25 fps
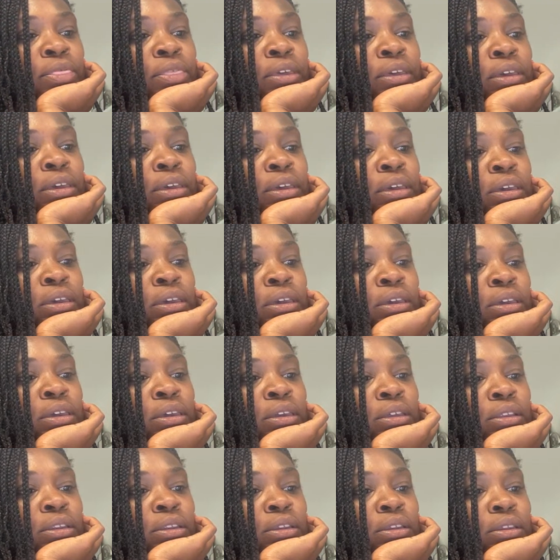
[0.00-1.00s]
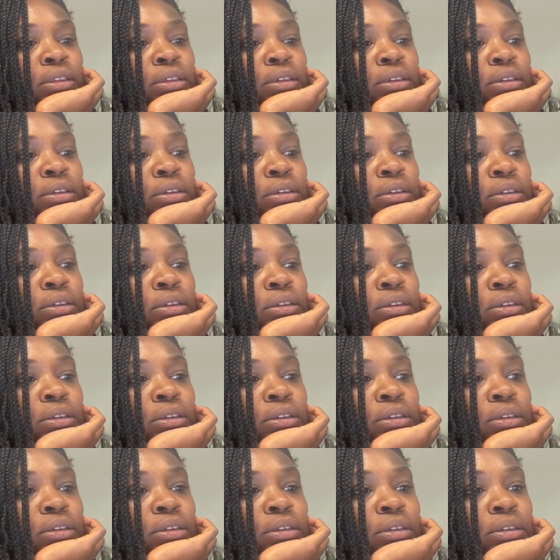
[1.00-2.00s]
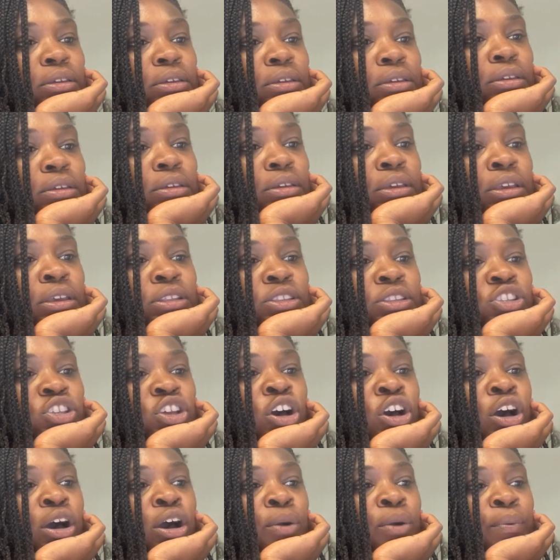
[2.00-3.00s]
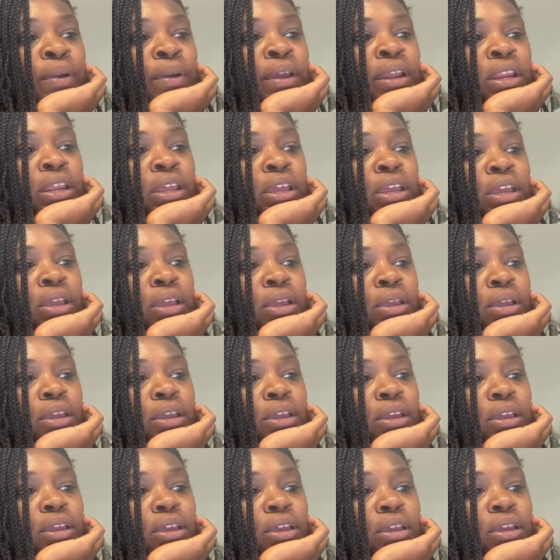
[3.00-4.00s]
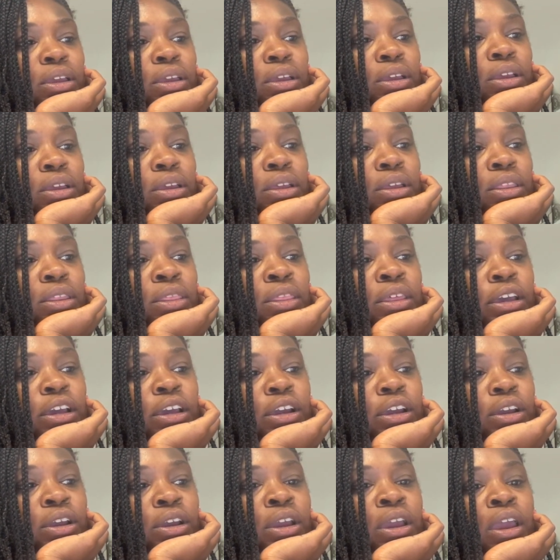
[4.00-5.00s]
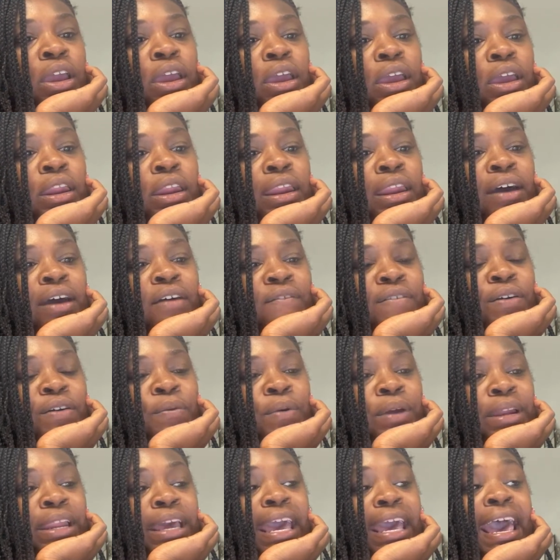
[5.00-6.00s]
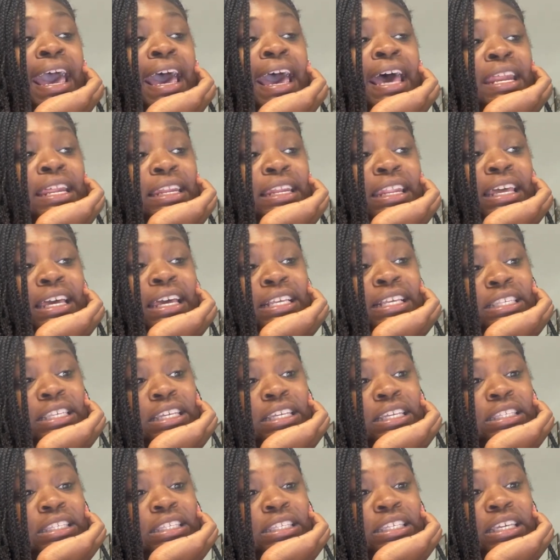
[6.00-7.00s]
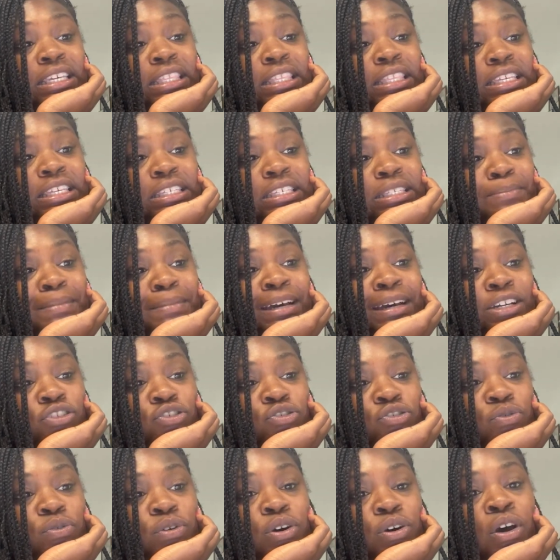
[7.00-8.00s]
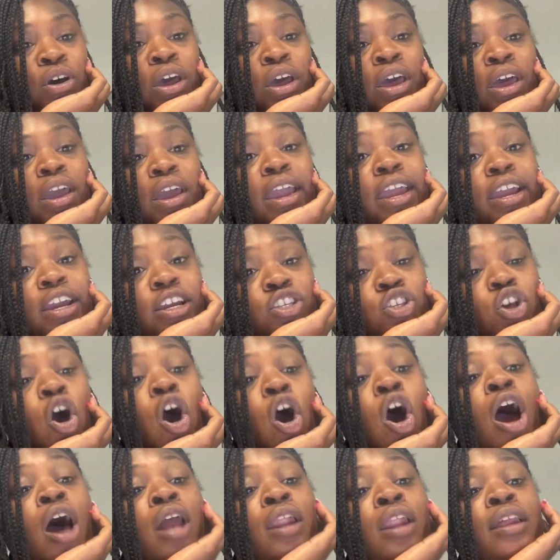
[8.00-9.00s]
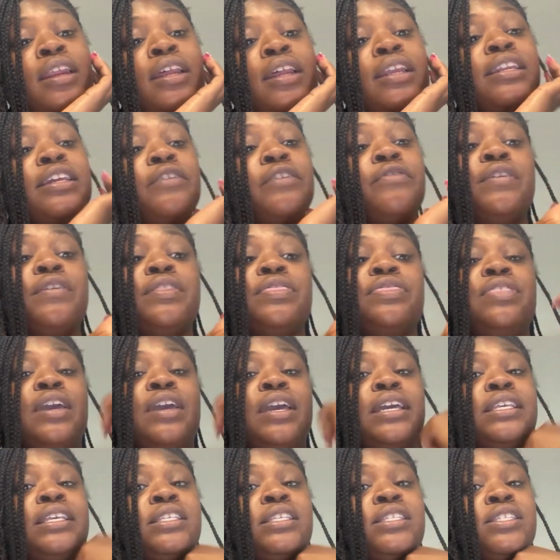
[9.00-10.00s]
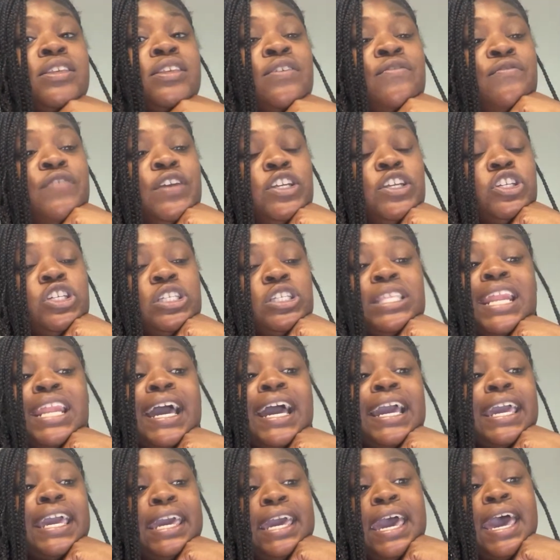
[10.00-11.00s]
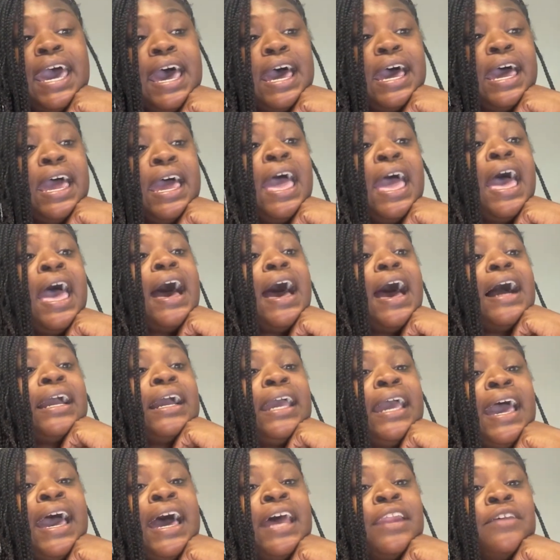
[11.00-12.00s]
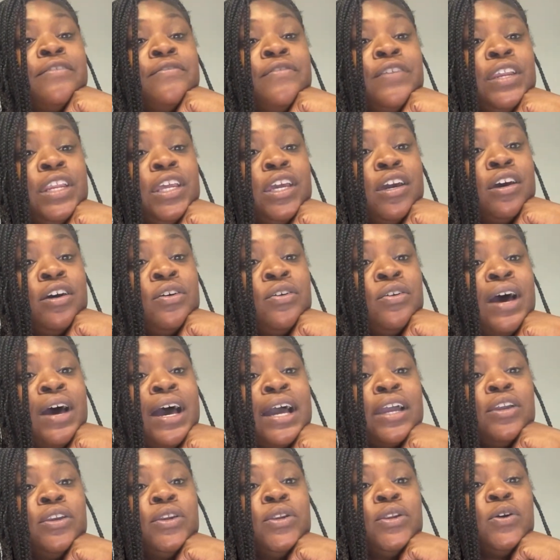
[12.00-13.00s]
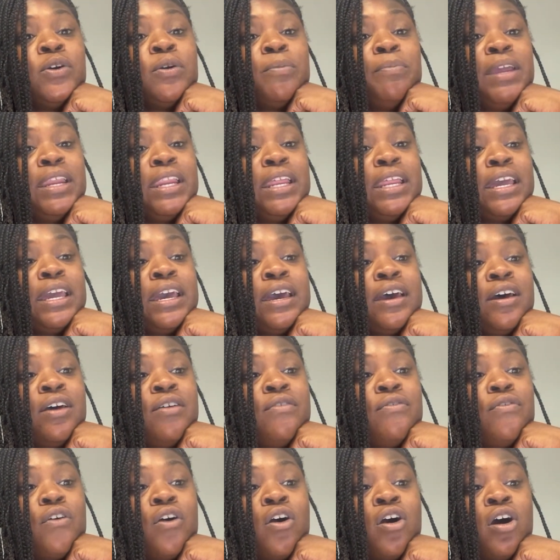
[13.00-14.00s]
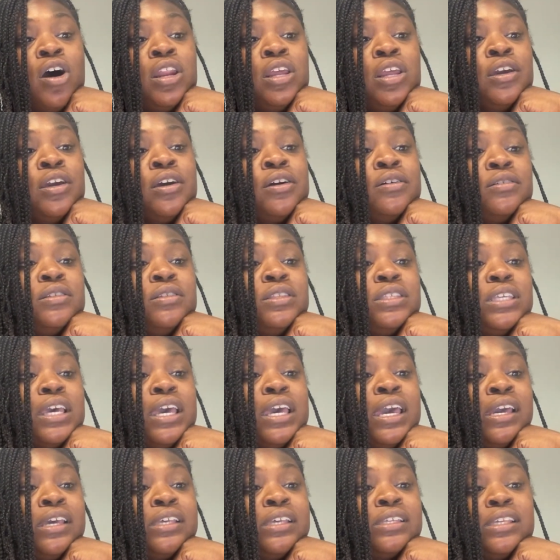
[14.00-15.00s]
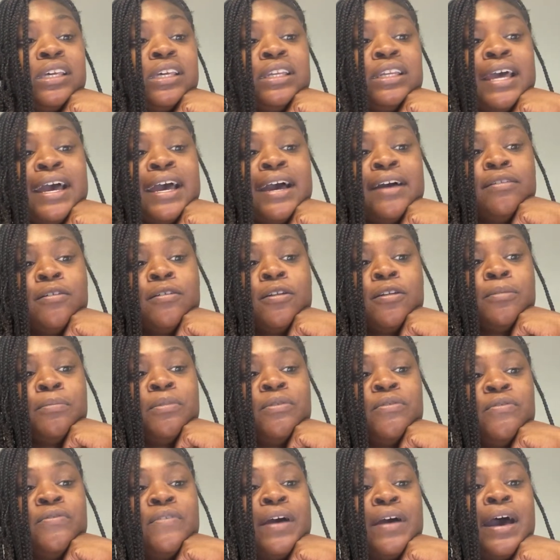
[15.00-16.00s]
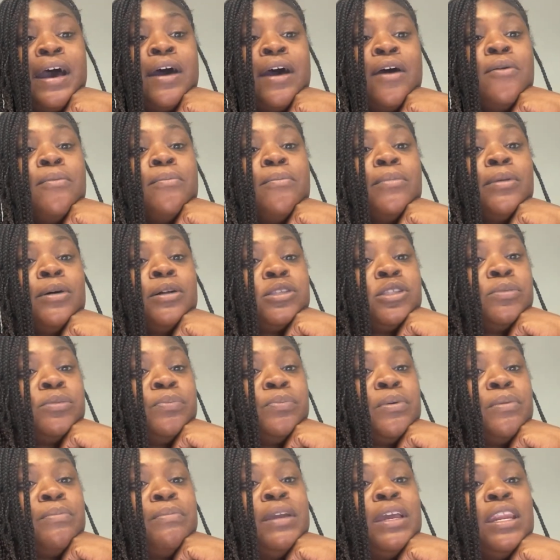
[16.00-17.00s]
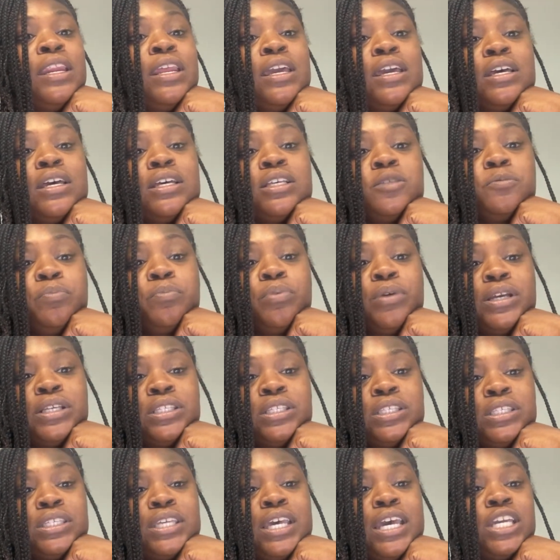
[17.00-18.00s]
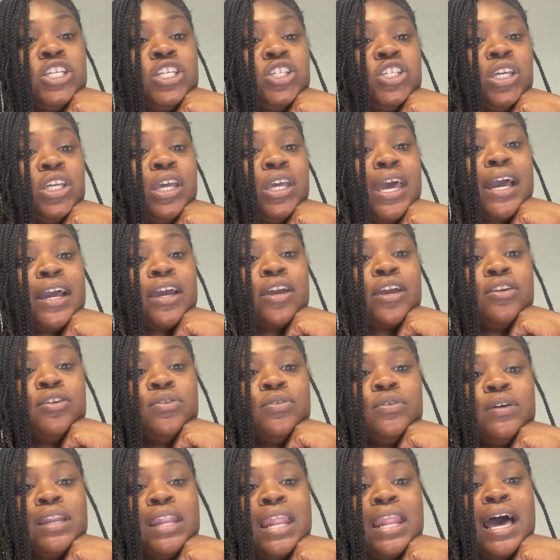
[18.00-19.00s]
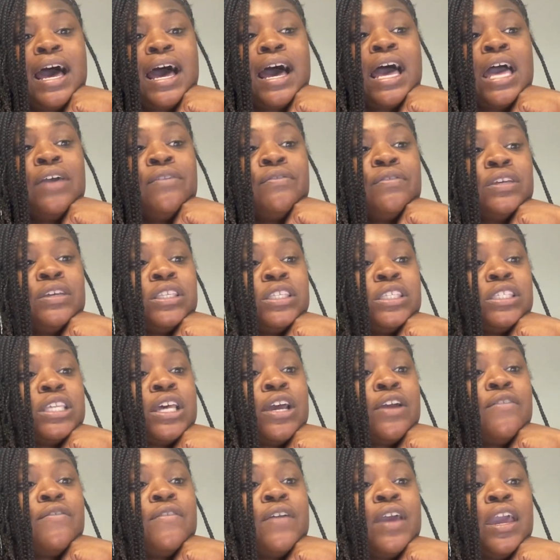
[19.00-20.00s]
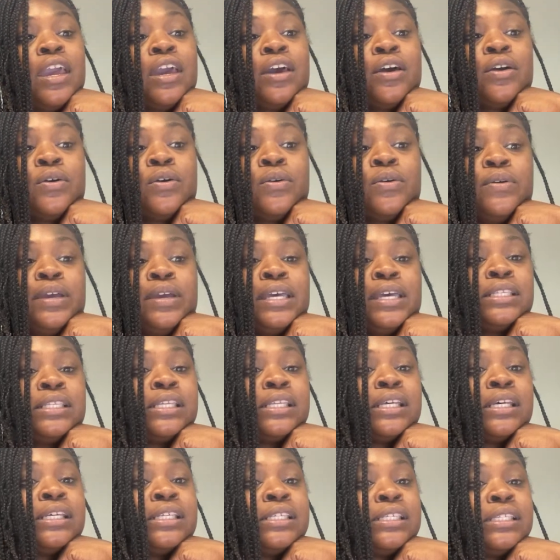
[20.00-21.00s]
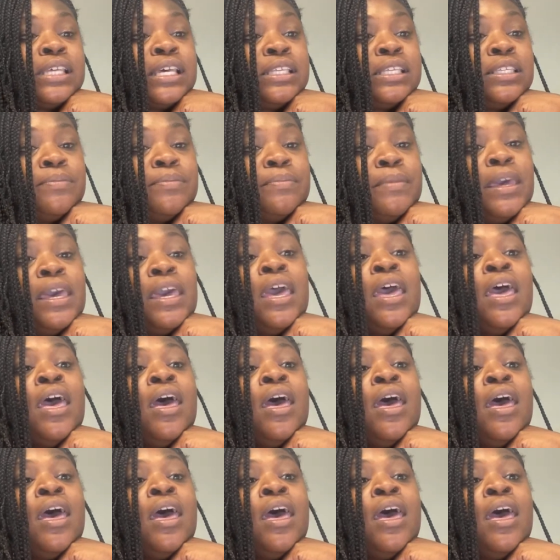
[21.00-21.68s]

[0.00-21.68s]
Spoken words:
then it's already there. And now if I want to add a lesson to this module, here's all of the different things and features that I can add. I can add a video, I can do a PDF, audio, text, a downloadable file, multiple medias, presentation, I can do a live, a survey, a quiz, an assignment,